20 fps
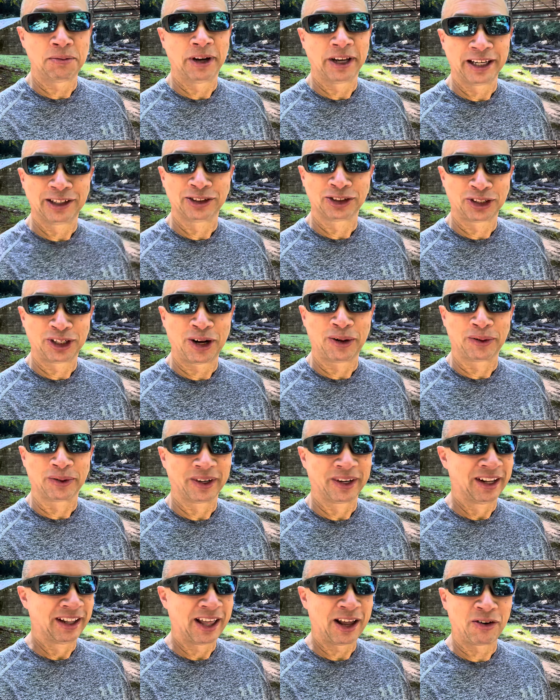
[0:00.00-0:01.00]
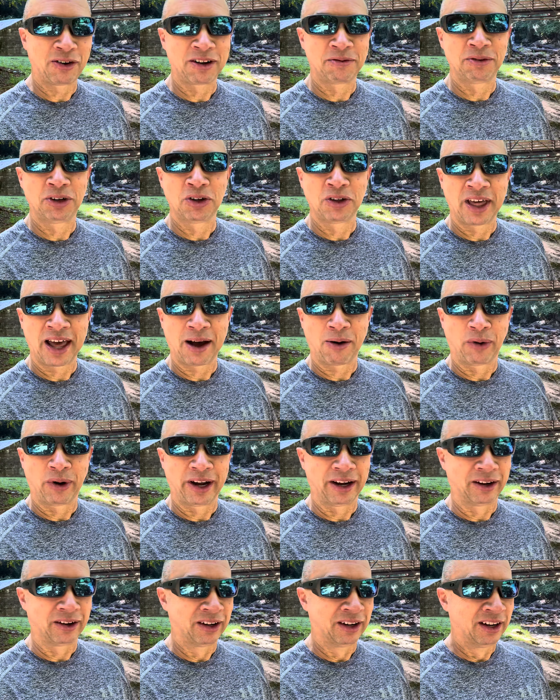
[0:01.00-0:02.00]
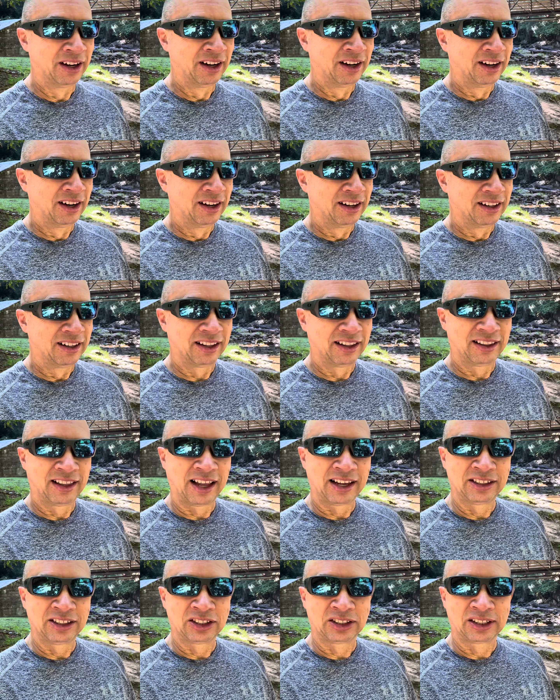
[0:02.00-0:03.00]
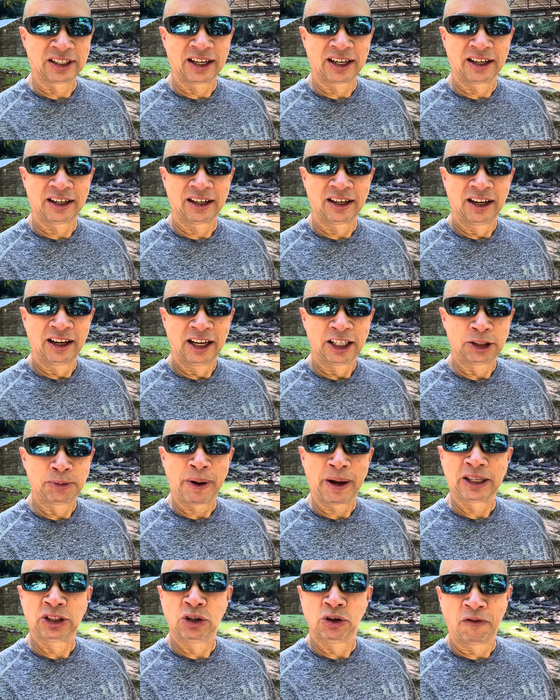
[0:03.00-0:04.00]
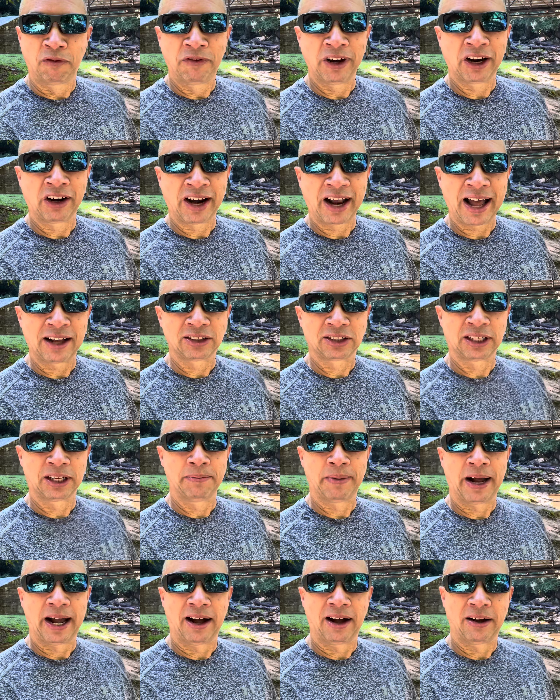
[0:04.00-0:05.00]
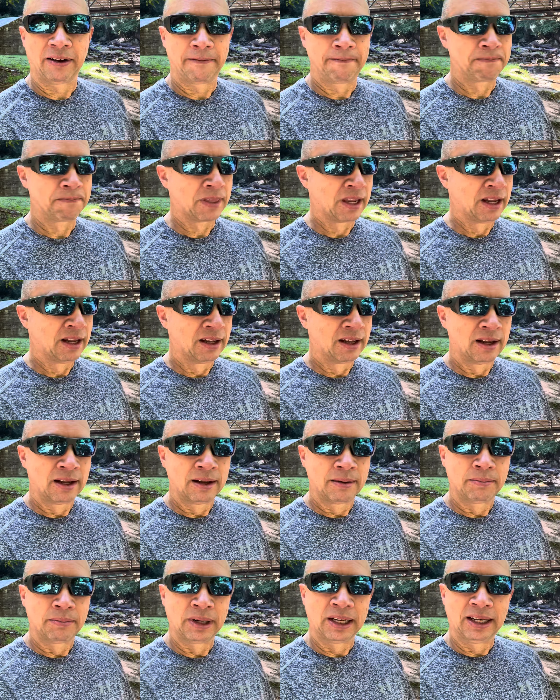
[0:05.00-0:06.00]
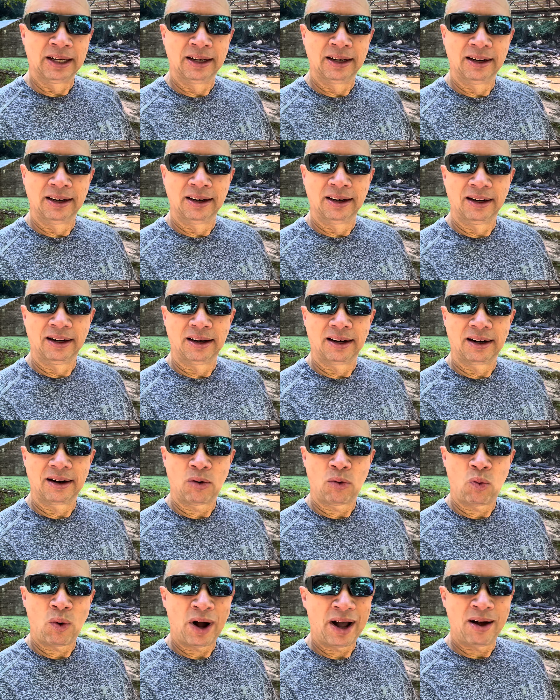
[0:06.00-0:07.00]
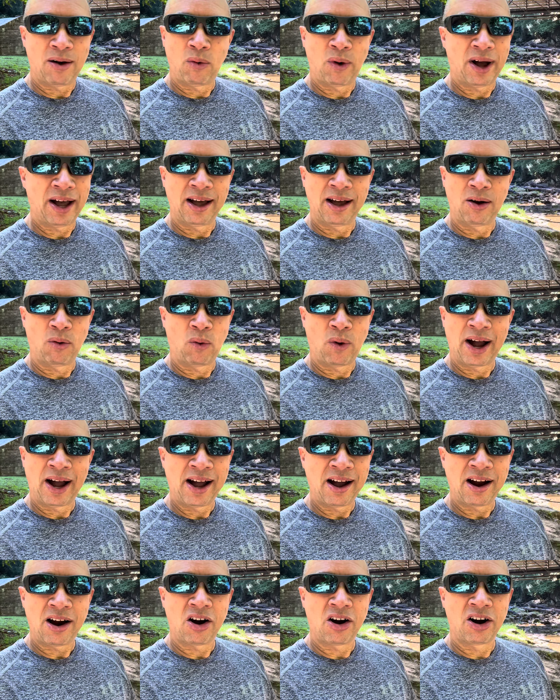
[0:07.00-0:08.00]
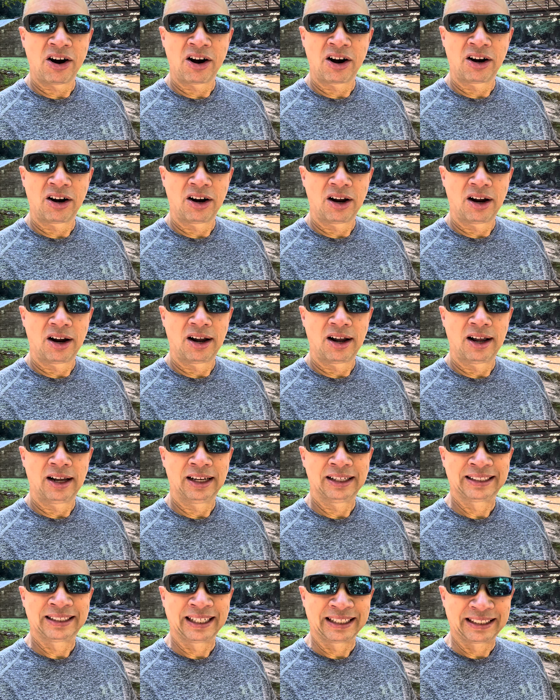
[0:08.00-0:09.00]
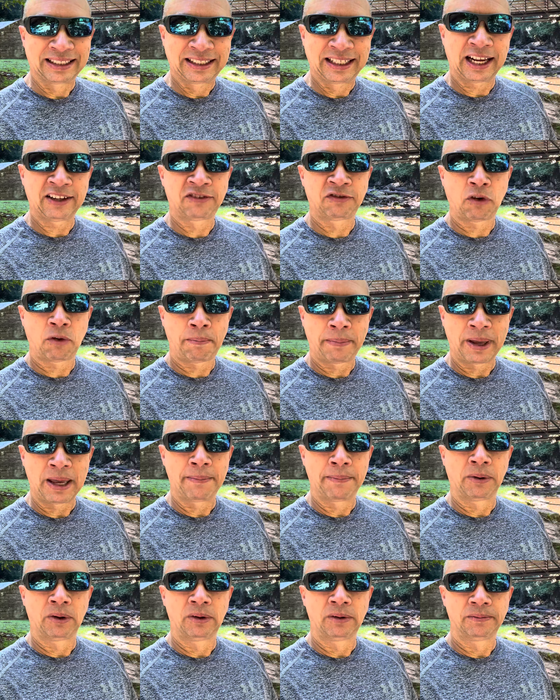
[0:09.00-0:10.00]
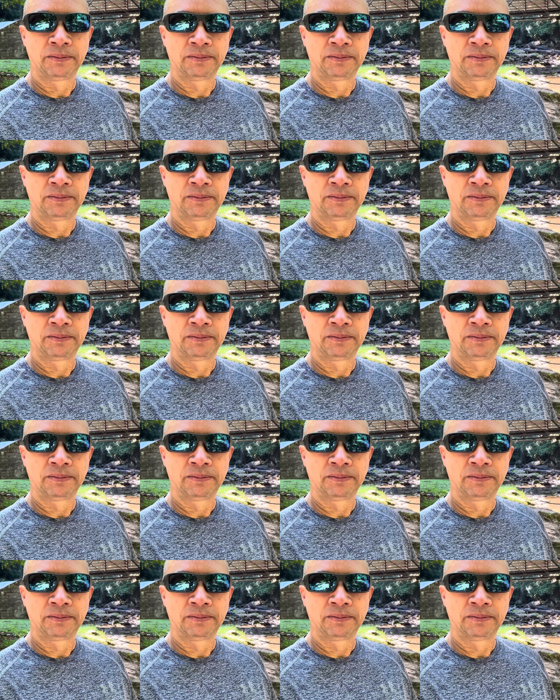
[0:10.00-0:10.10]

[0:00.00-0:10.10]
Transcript: leaders don't. They don't even do that well. They just uh, expect you to figure it out somehow. But why, why, why are successful people,